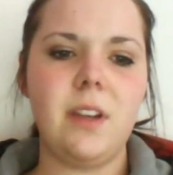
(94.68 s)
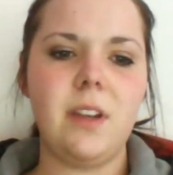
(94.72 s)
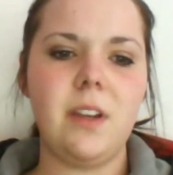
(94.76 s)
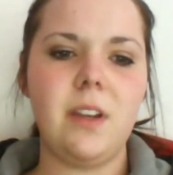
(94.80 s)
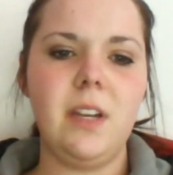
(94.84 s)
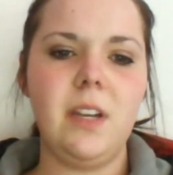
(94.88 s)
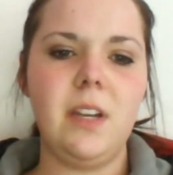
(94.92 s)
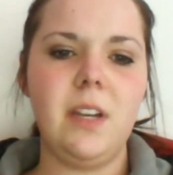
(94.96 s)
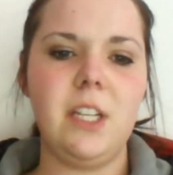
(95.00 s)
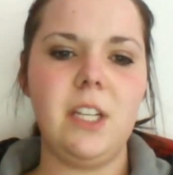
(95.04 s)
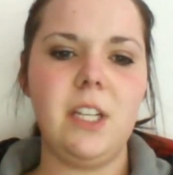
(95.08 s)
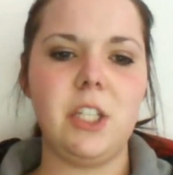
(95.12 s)

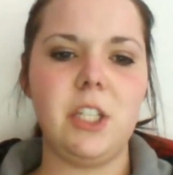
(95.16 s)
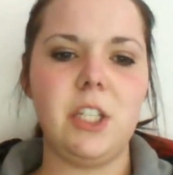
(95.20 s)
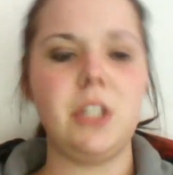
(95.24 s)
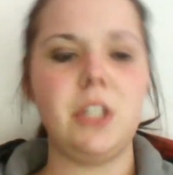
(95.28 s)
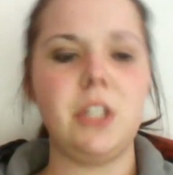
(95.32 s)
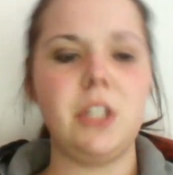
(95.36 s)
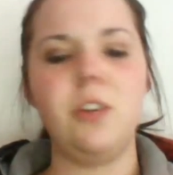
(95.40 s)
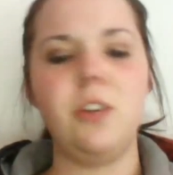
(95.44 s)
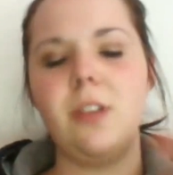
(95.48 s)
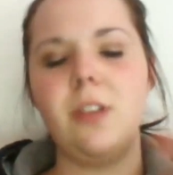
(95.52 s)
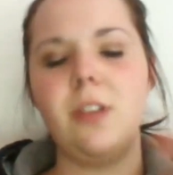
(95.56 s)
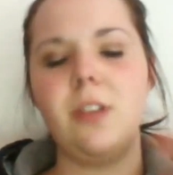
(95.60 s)
he
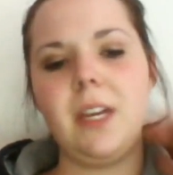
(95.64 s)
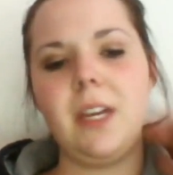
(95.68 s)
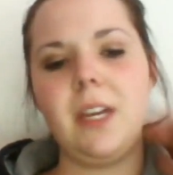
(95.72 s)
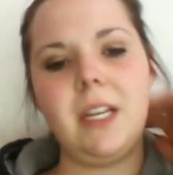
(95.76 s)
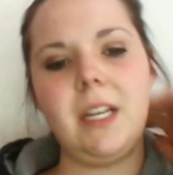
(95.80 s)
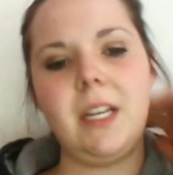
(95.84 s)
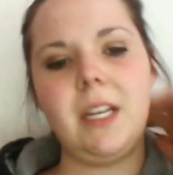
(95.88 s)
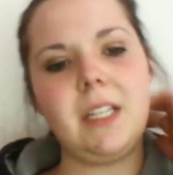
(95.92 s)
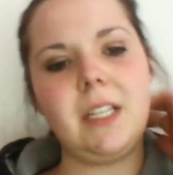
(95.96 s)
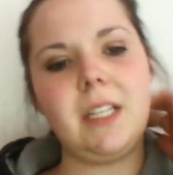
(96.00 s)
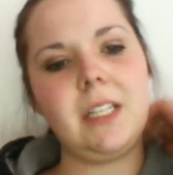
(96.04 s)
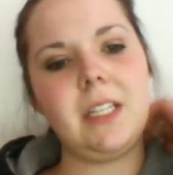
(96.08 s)
just knew
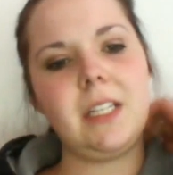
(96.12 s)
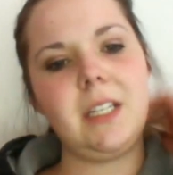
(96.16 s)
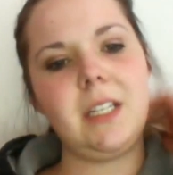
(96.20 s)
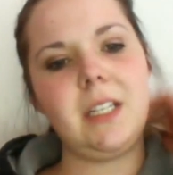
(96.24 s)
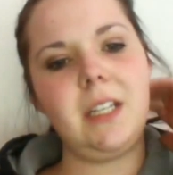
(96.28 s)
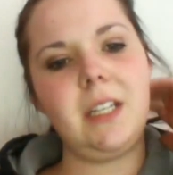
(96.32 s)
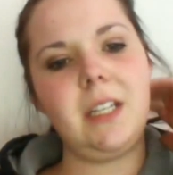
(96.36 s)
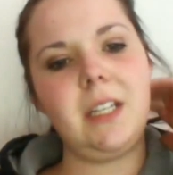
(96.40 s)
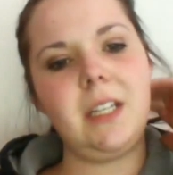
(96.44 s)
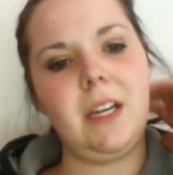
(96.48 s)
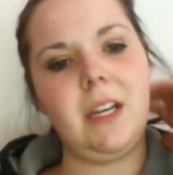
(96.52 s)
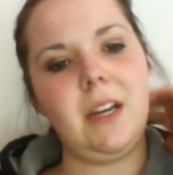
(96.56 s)
that
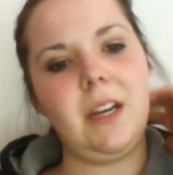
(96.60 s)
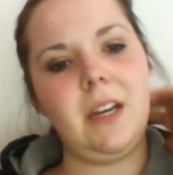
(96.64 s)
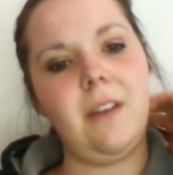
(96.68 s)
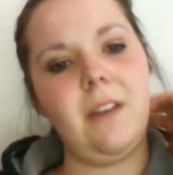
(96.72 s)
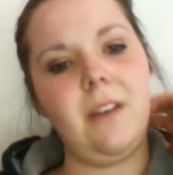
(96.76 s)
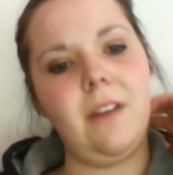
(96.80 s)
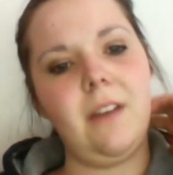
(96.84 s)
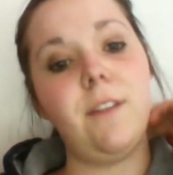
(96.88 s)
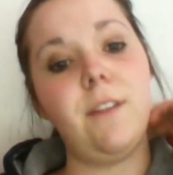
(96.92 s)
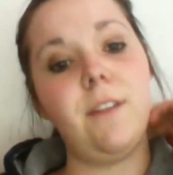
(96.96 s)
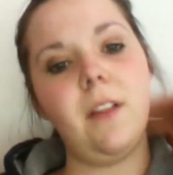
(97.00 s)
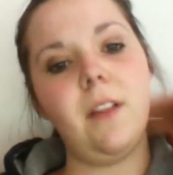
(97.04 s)

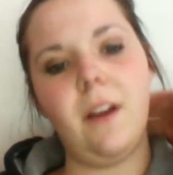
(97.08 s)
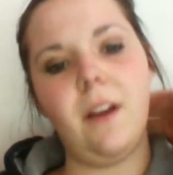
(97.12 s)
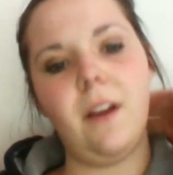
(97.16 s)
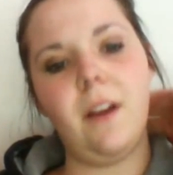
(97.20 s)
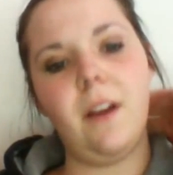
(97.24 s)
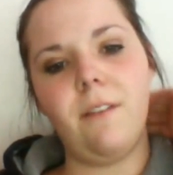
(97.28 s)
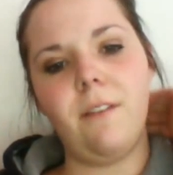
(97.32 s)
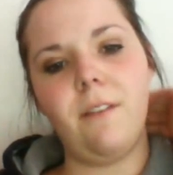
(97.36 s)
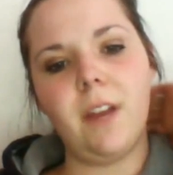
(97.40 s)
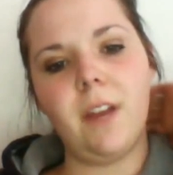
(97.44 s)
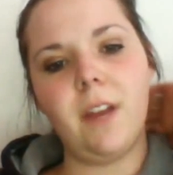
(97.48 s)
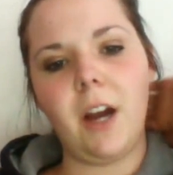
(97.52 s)
uh, of the
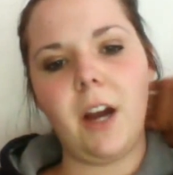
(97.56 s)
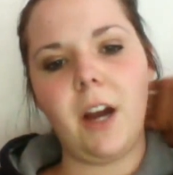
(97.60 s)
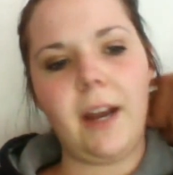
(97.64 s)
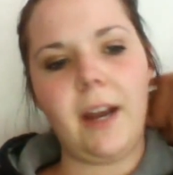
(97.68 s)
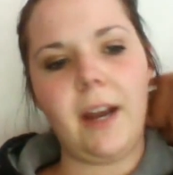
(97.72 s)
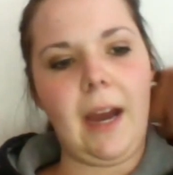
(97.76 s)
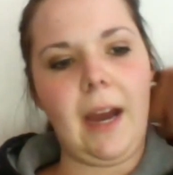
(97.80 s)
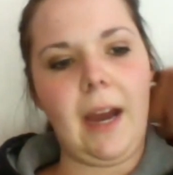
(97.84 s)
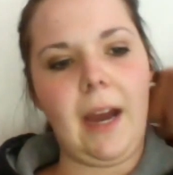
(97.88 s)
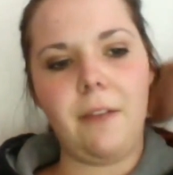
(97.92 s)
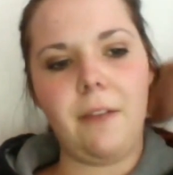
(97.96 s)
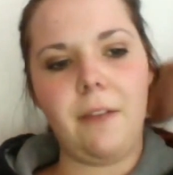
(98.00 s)
love that
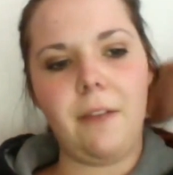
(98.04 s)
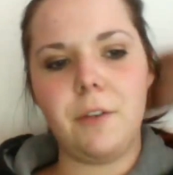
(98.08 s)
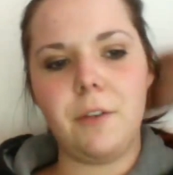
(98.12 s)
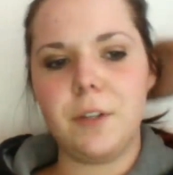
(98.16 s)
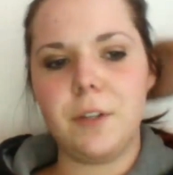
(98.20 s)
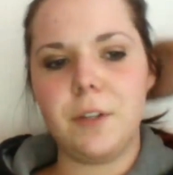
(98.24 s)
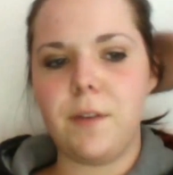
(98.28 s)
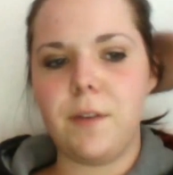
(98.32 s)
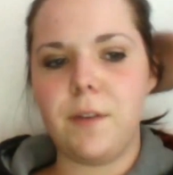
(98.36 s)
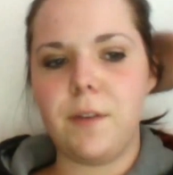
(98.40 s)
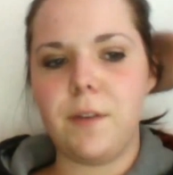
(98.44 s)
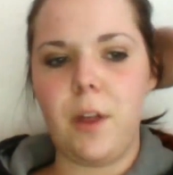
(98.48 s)
God had
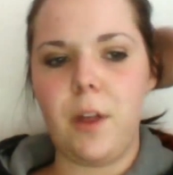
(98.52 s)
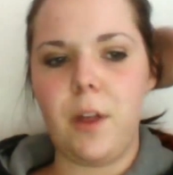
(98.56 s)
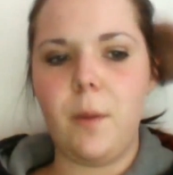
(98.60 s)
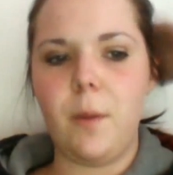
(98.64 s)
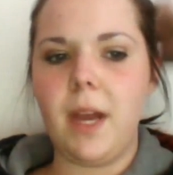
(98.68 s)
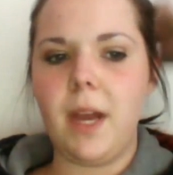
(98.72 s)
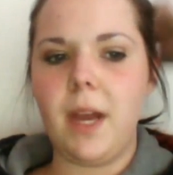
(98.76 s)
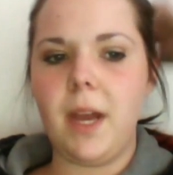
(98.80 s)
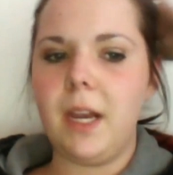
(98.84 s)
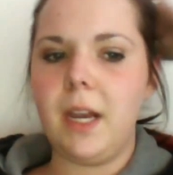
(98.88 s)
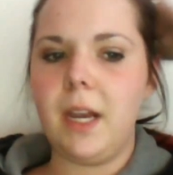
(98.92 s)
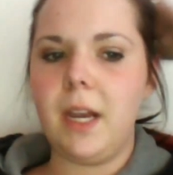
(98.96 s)
for his fellow
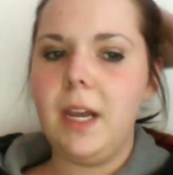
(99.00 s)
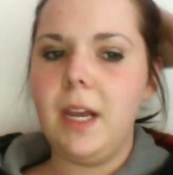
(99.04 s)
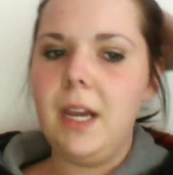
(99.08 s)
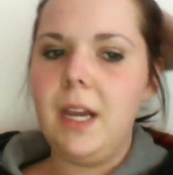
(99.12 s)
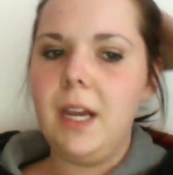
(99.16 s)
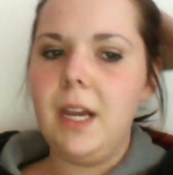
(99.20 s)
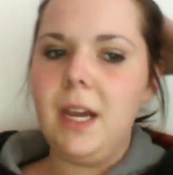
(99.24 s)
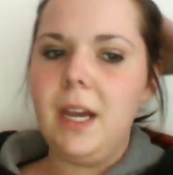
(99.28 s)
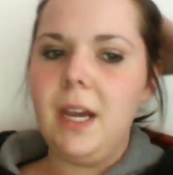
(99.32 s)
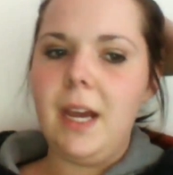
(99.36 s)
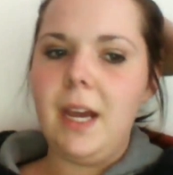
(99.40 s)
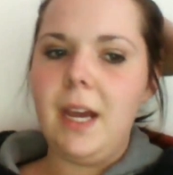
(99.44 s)
men.
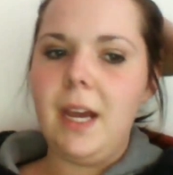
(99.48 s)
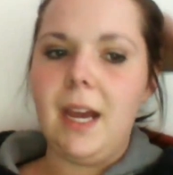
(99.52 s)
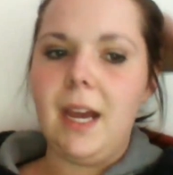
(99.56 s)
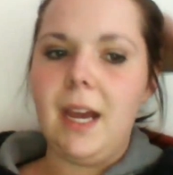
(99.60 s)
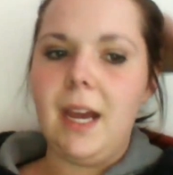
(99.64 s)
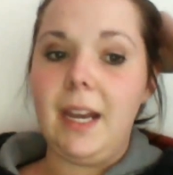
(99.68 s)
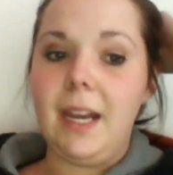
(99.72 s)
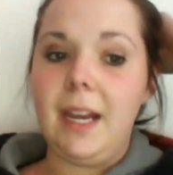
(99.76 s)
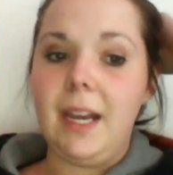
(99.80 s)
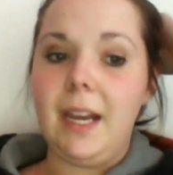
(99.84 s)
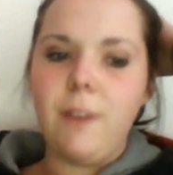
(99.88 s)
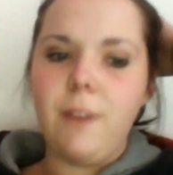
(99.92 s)

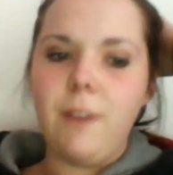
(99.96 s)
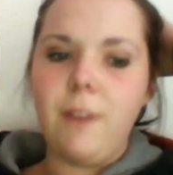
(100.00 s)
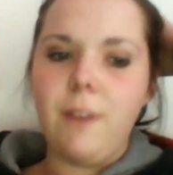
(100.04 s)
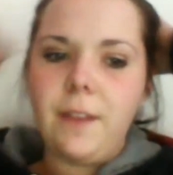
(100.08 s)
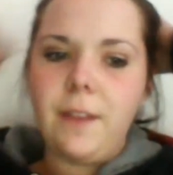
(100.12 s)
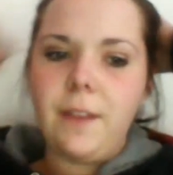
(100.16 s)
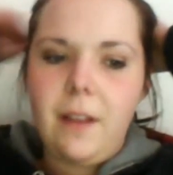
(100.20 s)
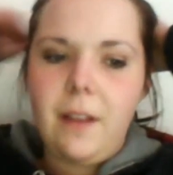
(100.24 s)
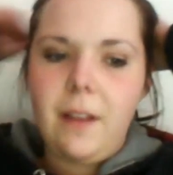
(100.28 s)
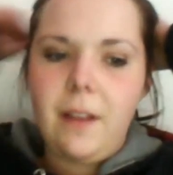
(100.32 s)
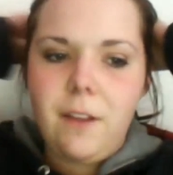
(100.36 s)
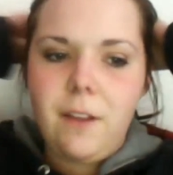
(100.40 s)
And he
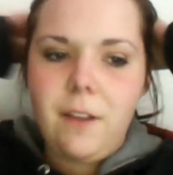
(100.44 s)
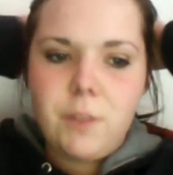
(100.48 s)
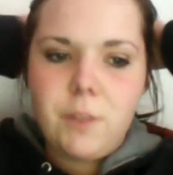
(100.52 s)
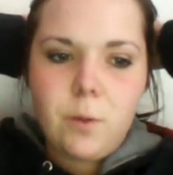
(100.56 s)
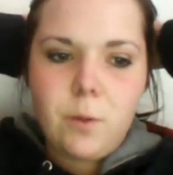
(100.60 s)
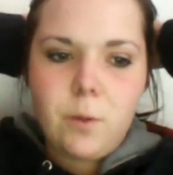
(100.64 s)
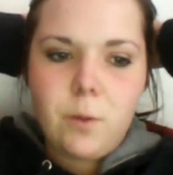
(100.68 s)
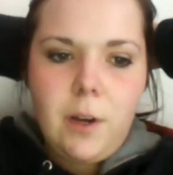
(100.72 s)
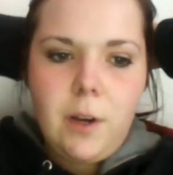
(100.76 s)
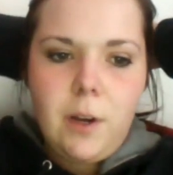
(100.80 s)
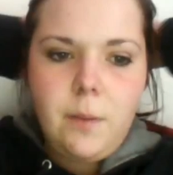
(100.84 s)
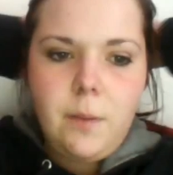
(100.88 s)
felt that love
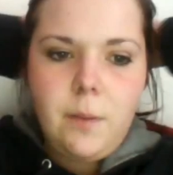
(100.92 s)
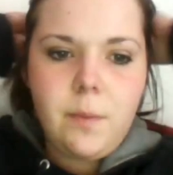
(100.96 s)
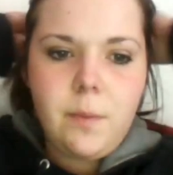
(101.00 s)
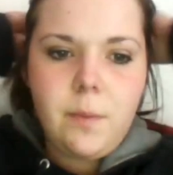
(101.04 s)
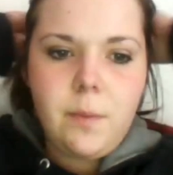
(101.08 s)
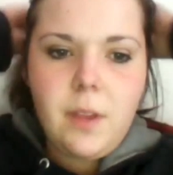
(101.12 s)
as well.